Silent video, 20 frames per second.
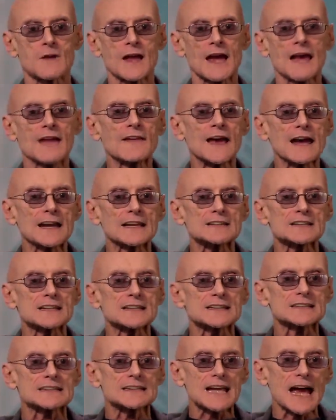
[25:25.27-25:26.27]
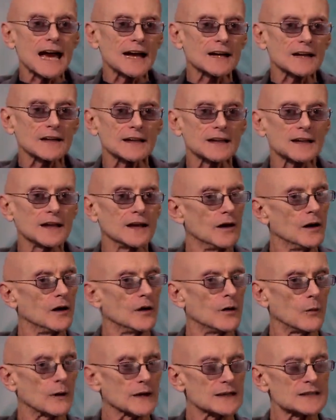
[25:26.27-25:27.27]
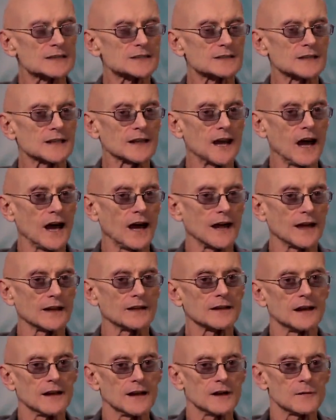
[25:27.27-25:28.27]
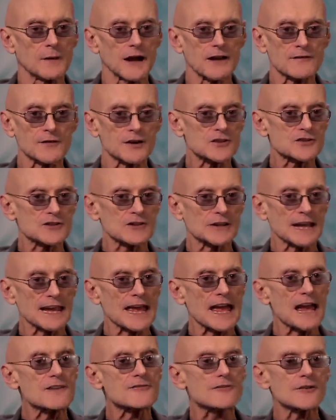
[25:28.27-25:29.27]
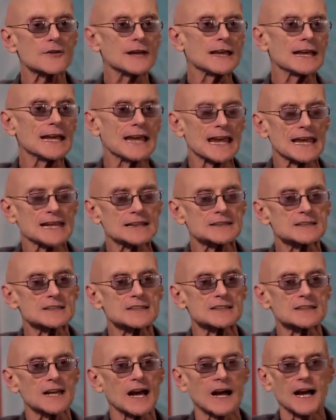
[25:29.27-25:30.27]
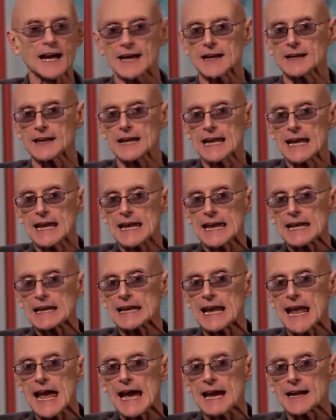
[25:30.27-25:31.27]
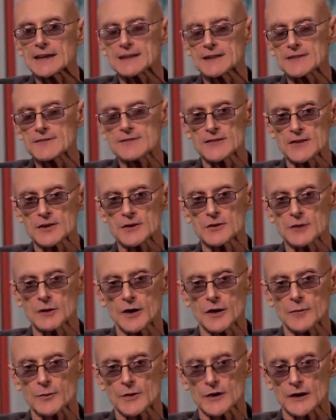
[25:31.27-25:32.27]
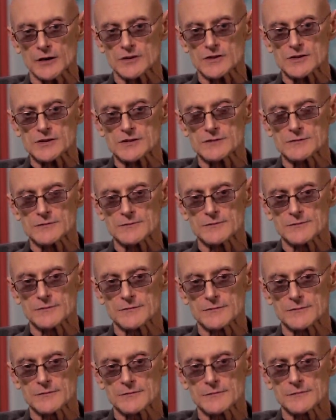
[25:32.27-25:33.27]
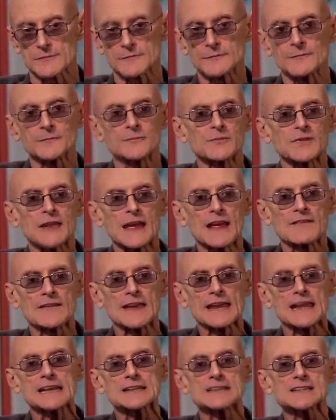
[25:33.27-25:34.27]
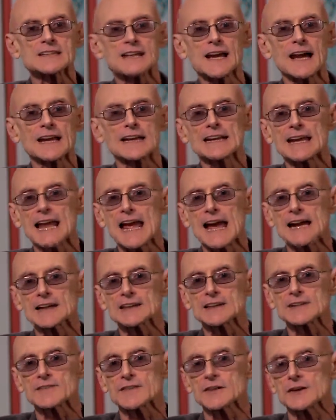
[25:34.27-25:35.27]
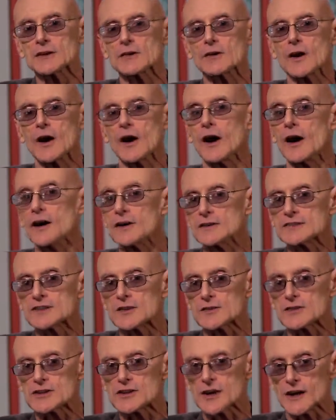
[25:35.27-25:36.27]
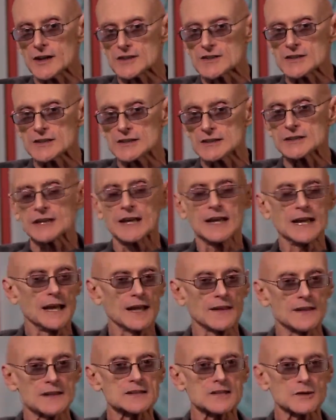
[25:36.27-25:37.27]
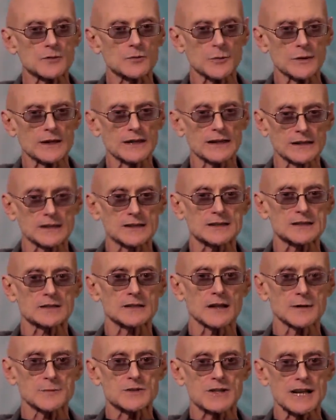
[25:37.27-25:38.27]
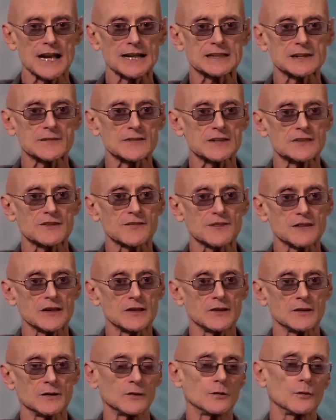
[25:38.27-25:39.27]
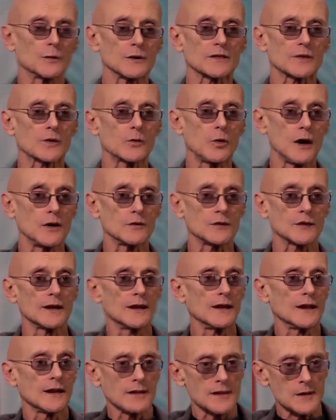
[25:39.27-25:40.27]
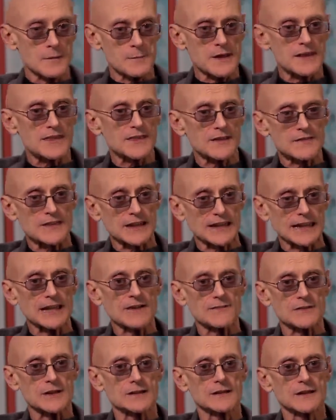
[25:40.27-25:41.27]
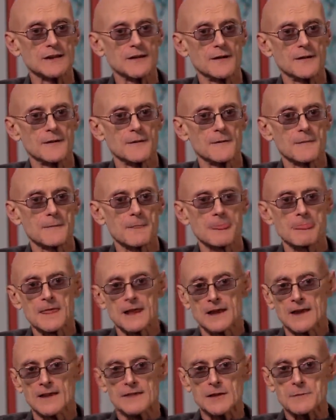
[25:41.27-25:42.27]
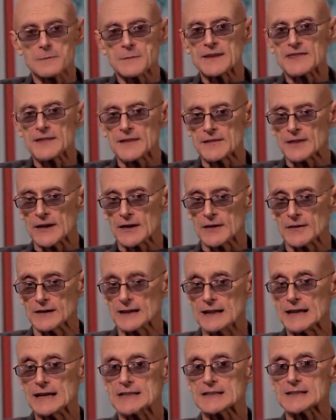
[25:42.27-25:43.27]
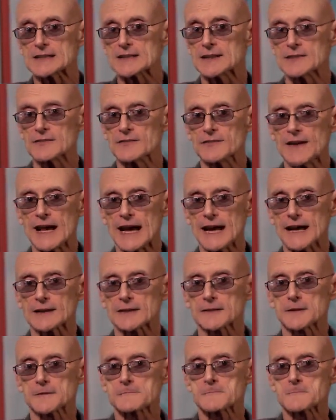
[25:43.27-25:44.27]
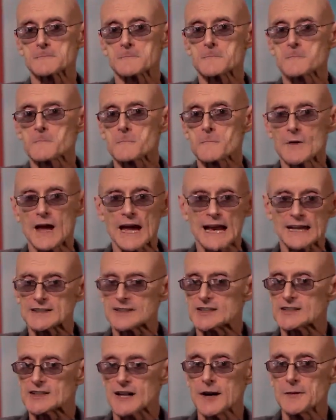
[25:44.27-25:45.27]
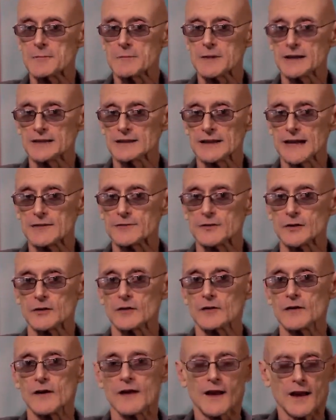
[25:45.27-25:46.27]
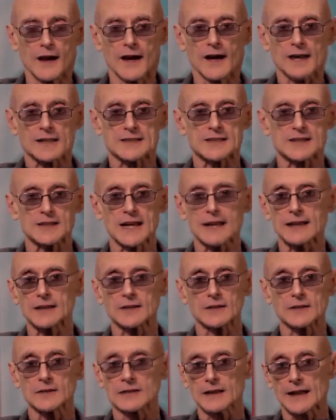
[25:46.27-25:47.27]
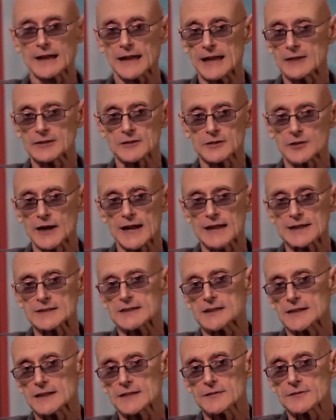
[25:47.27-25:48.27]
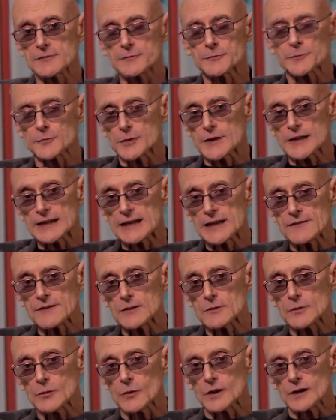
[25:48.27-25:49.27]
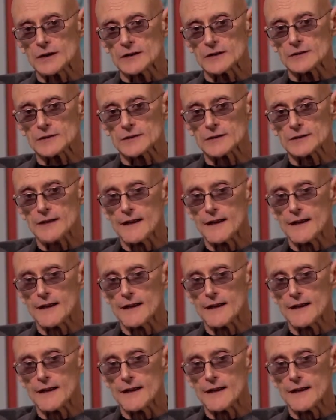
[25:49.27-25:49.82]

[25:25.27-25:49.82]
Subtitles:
And that is exactly what is denied by virtually every inside and active view approach. The inside and active view also charges this realist objectivist view with, quote, the myth of the given. The myth that there is, in fact, at some level, a single intransitive pre-given world,